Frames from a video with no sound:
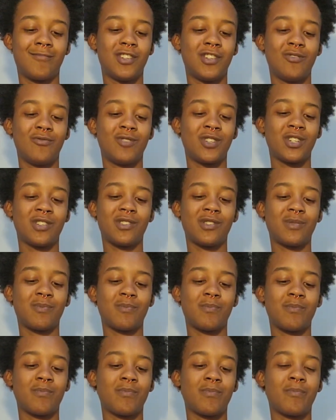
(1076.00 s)
just
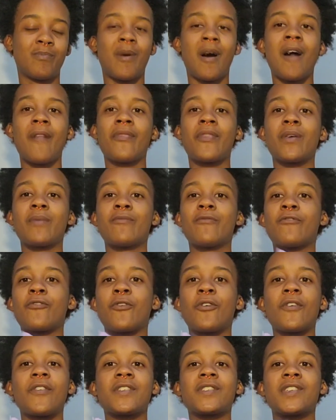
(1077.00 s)
bought them
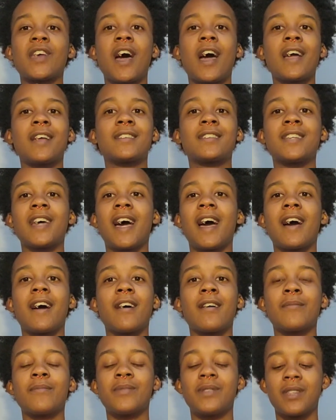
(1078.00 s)
for the side
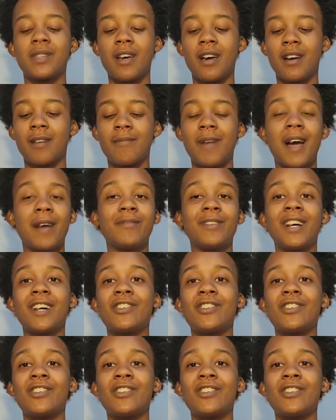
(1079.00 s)
tabs. I'm not